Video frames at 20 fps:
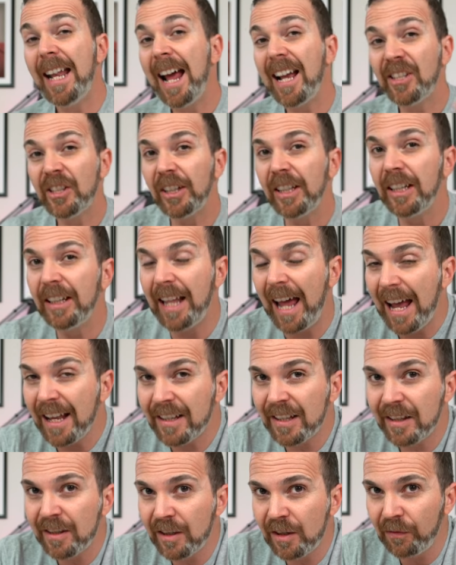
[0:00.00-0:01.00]
it actually
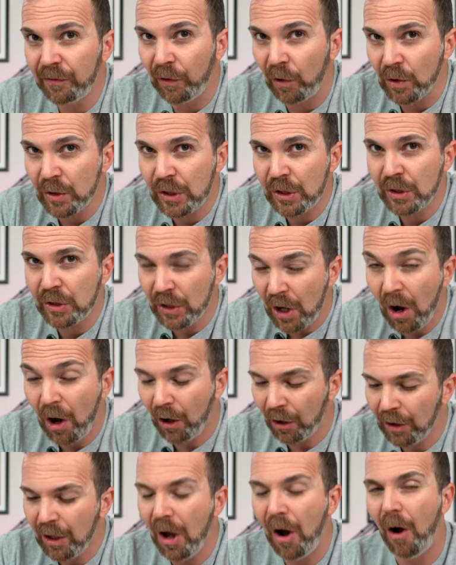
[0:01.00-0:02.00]
lasts for
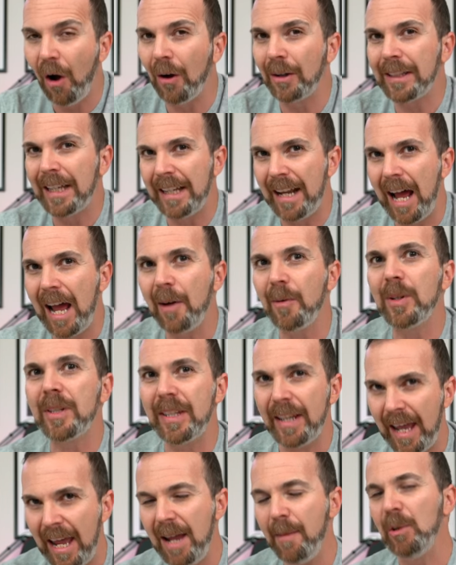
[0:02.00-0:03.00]
so long that I
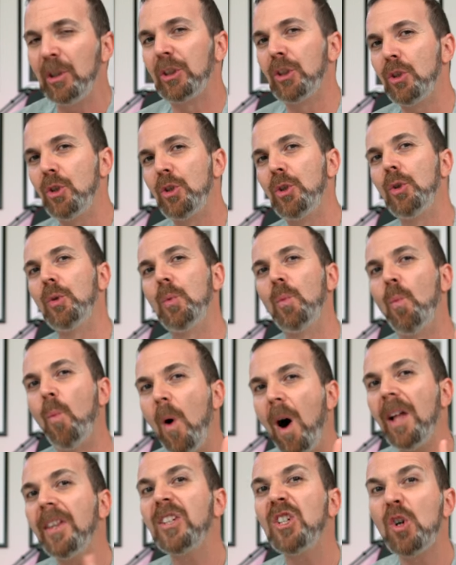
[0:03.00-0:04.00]
was able to shoot
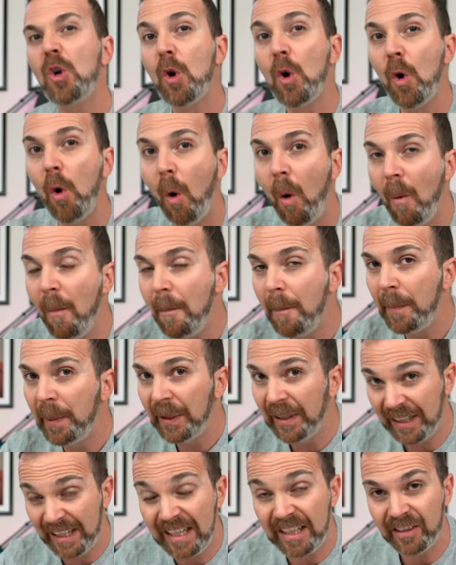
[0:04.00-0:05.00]
one
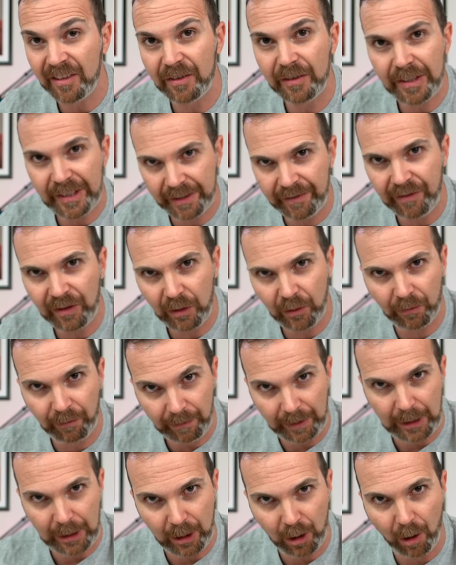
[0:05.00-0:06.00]
complete review
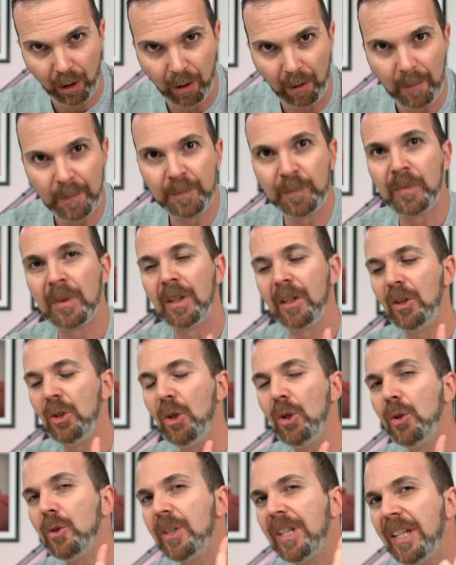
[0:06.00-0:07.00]
video
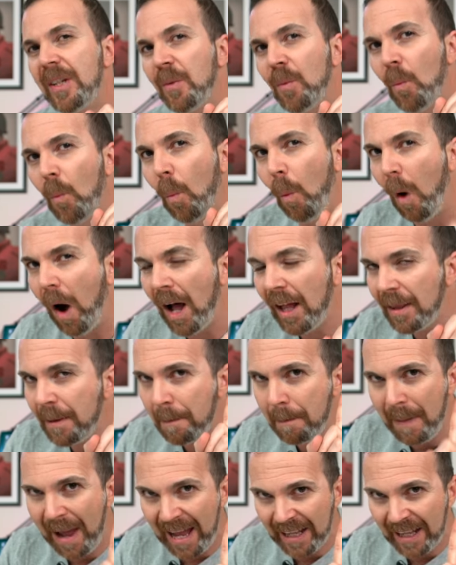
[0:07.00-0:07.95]
using one